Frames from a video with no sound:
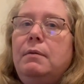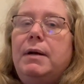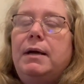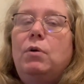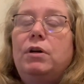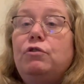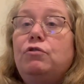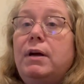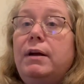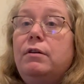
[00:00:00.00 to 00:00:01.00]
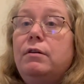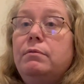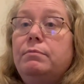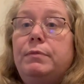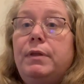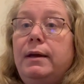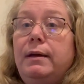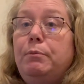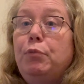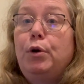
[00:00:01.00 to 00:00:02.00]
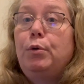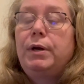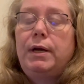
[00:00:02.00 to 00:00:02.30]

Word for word: my washer dryer thing broke